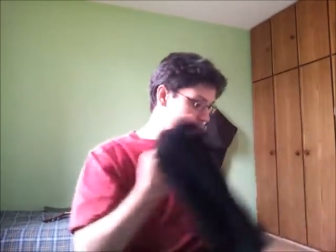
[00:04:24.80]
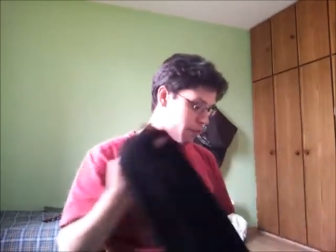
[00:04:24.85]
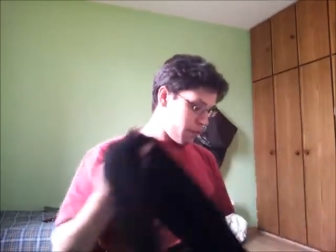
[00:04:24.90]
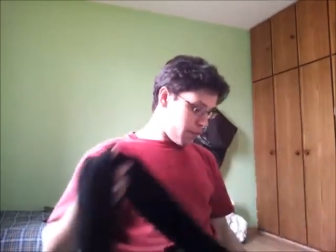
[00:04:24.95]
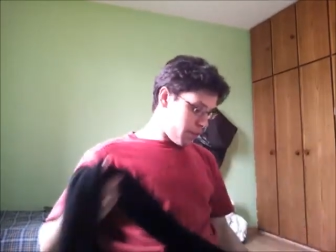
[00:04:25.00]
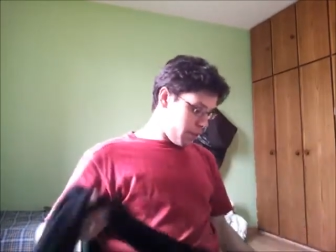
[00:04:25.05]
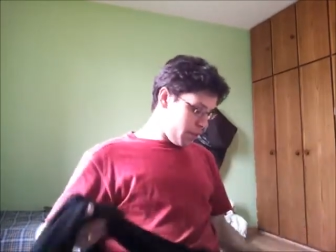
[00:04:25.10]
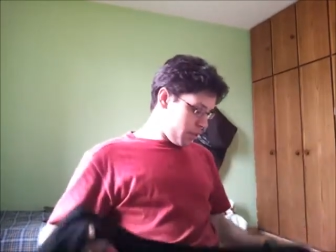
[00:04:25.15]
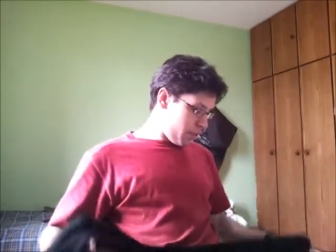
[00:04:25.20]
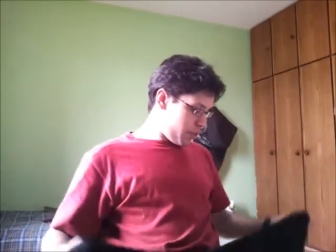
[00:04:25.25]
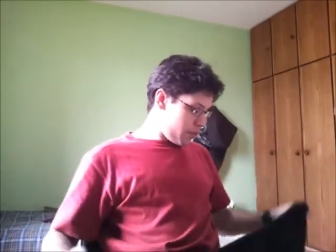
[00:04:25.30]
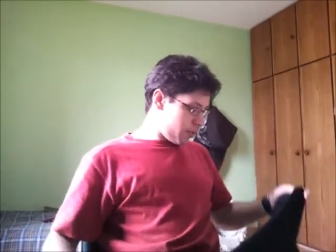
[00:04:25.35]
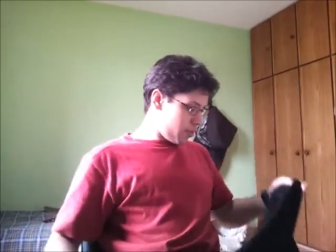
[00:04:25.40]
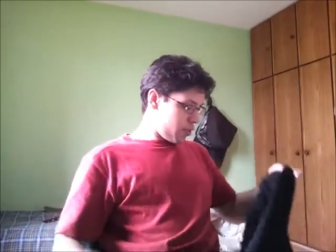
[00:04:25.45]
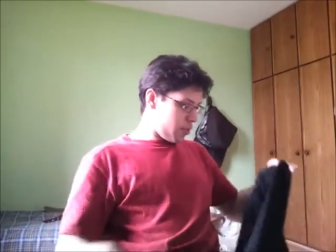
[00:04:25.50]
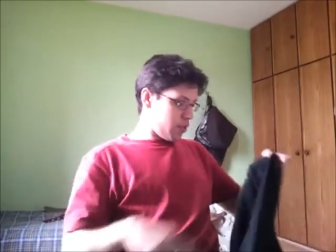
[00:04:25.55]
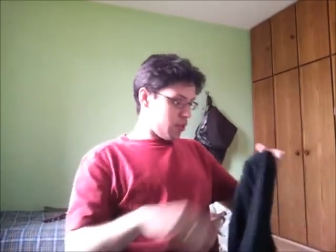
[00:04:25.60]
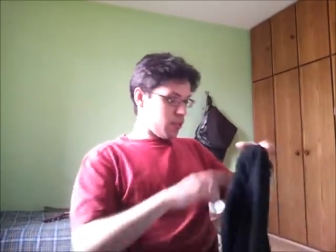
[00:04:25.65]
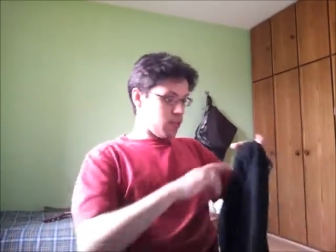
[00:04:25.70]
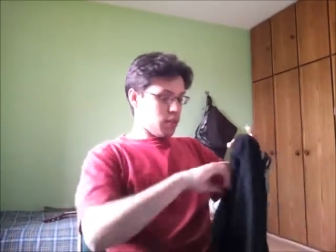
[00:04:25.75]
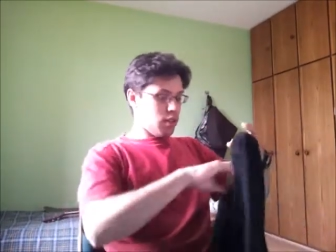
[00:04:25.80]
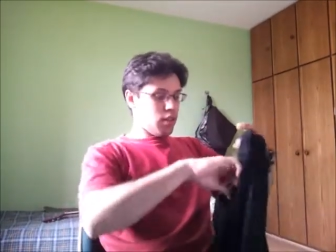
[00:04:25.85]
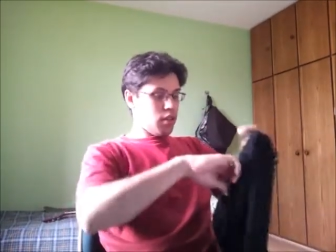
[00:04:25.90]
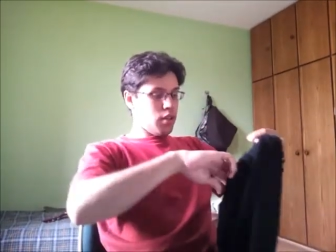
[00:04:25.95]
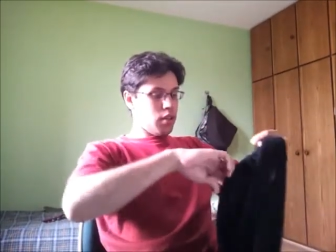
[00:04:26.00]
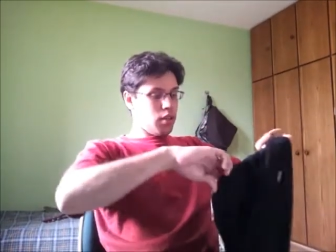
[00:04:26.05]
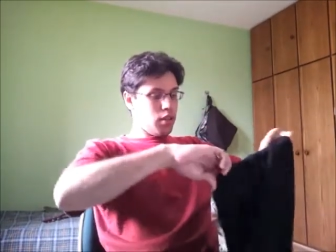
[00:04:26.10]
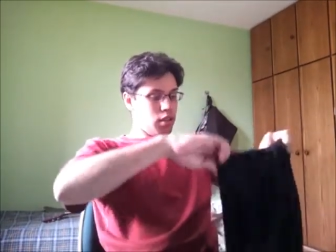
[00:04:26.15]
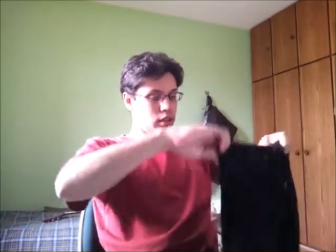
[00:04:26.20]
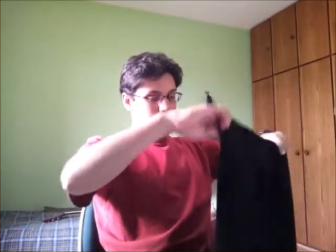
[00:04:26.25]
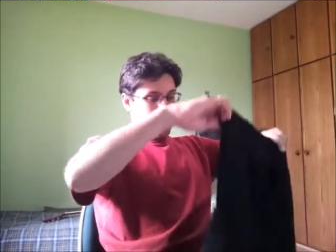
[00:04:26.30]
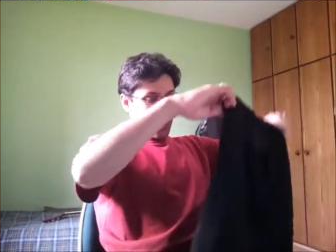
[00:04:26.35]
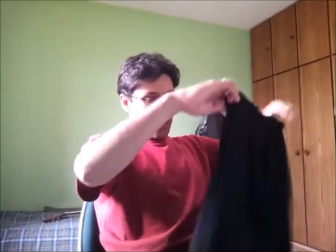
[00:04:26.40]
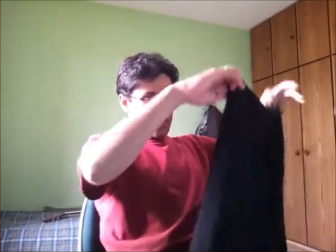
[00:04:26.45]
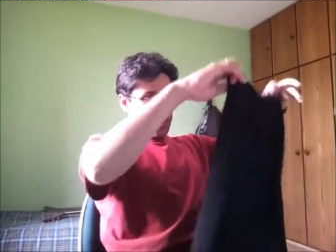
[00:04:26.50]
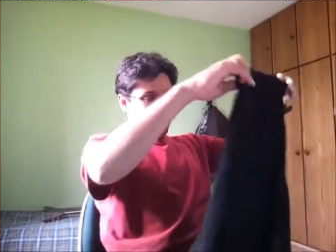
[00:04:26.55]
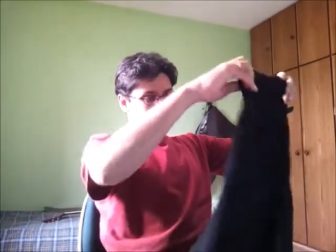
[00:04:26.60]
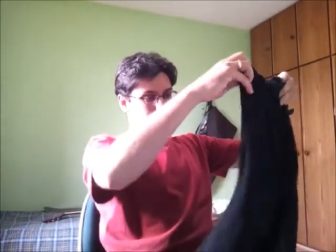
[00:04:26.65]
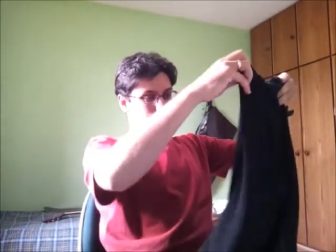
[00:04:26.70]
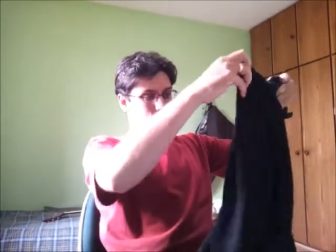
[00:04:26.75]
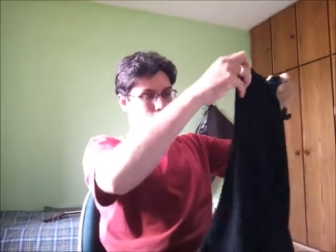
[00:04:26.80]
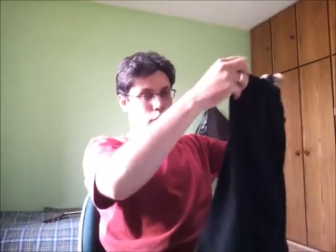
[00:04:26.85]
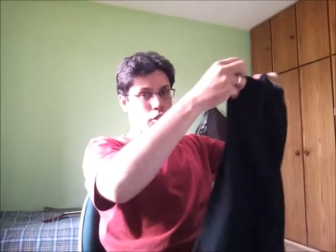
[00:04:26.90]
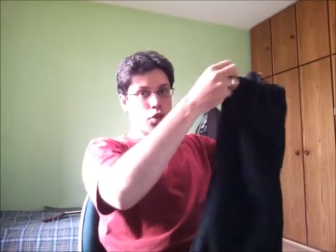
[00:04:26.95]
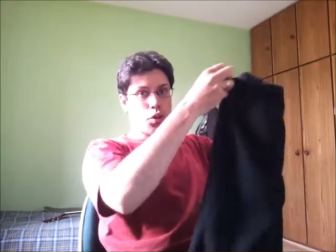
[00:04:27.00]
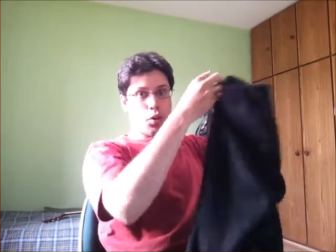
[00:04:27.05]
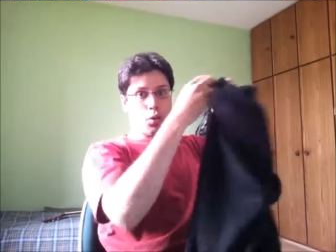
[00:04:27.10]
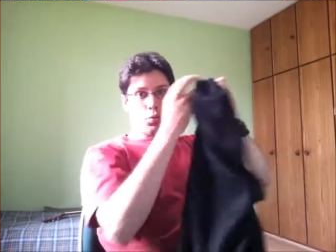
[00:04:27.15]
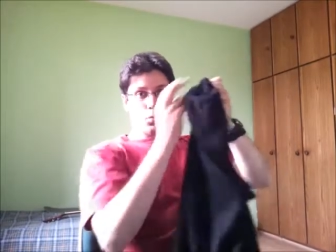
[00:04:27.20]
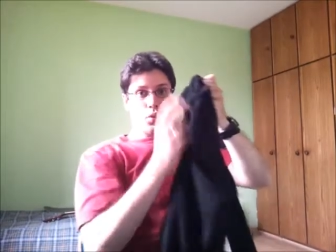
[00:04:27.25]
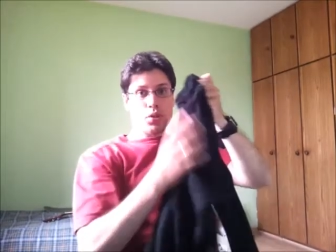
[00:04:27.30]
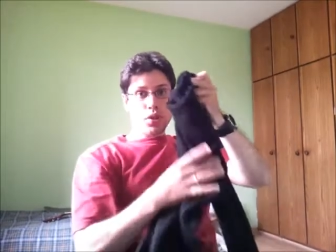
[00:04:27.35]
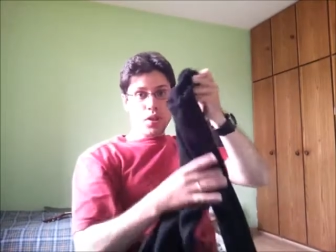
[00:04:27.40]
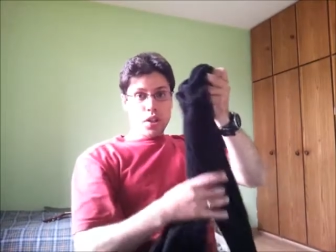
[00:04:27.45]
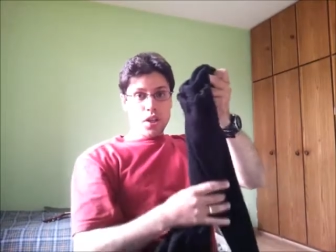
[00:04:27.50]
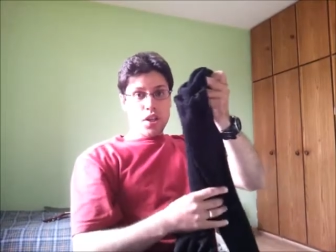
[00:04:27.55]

have these in case of really cold.